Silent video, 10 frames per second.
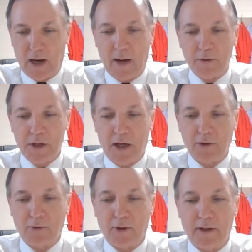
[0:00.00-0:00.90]
For I was
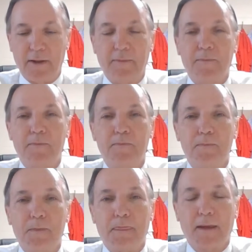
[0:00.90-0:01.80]
hungry,
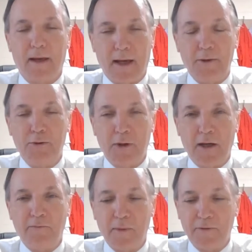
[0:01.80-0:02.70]
and you
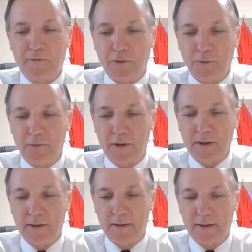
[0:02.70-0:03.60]
gave me food.
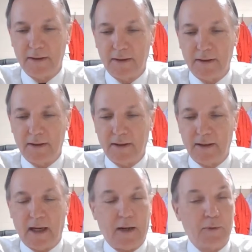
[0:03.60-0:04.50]

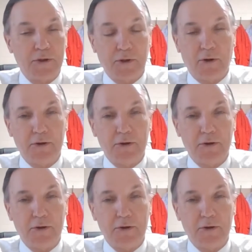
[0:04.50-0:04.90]
I was